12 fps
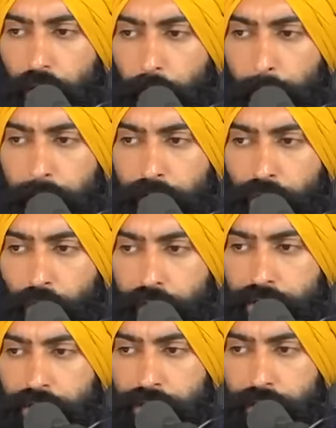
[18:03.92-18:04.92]
a big
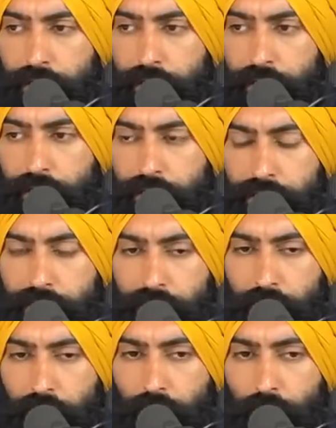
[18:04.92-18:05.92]
question is
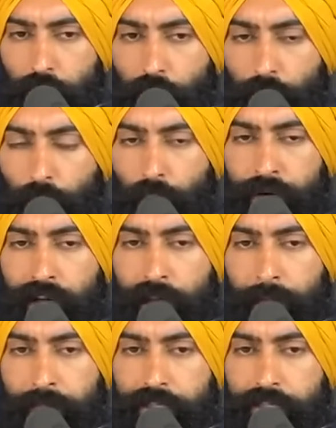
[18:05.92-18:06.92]
what
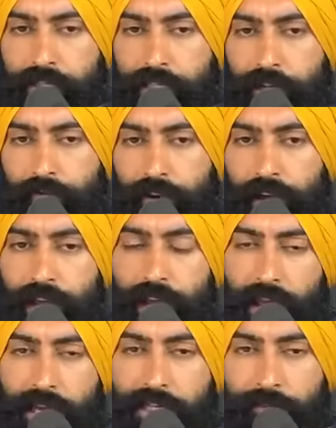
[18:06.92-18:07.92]
happens if I
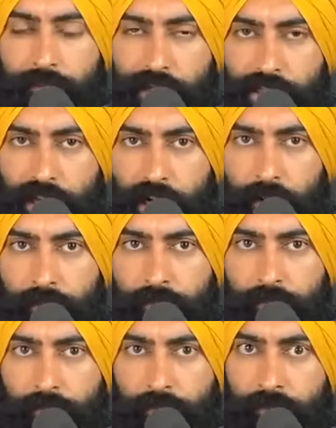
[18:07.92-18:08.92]
hate my job,
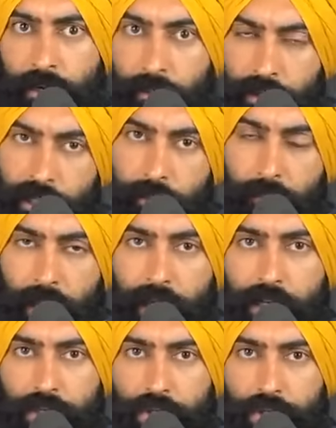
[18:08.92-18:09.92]
but I'm getting
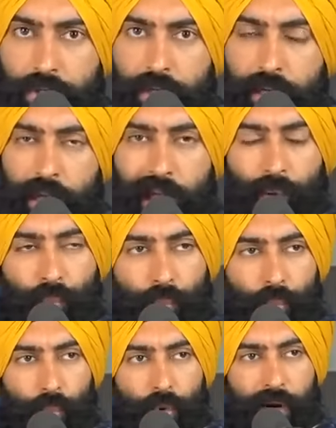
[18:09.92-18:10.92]
paid good? And
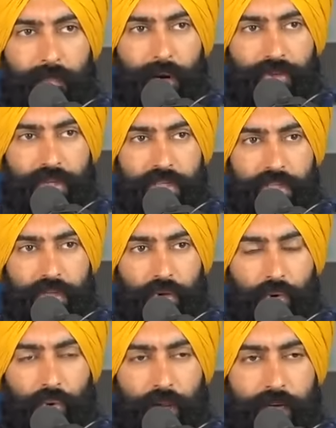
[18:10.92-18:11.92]
what about this
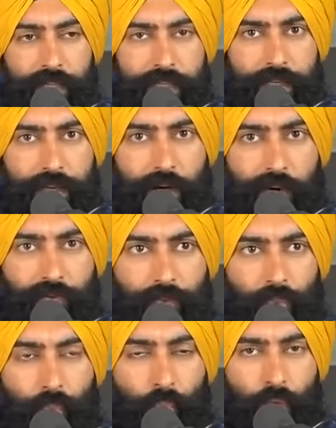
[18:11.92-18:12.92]
whole idea of
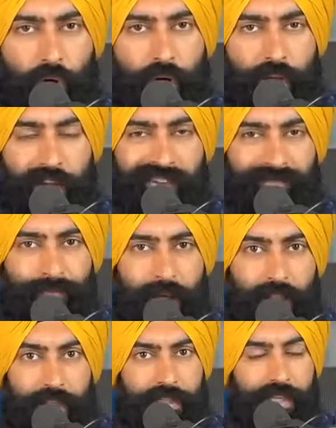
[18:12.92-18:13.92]
work life
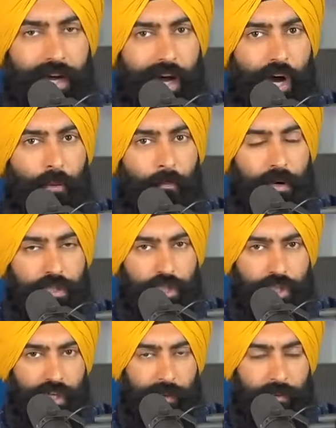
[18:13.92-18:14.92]
balance? How much
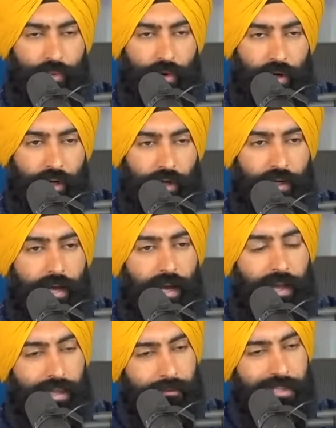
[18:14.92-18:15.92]
should I be working?
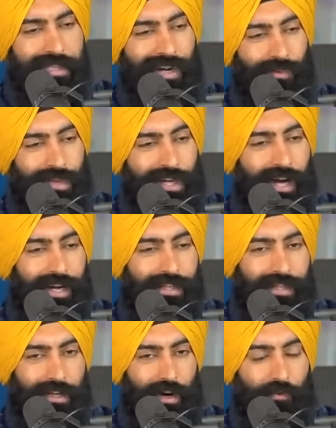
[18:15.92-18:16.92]
And let me start with the
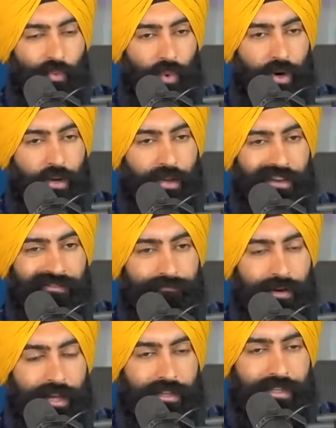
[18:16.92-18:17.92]
idea of work life
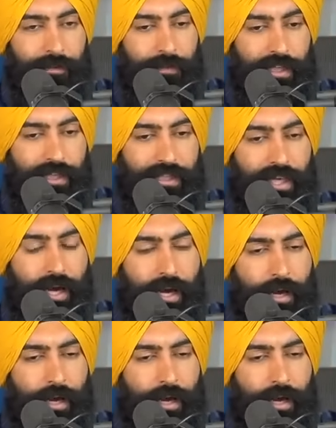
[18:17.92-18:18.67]
balance because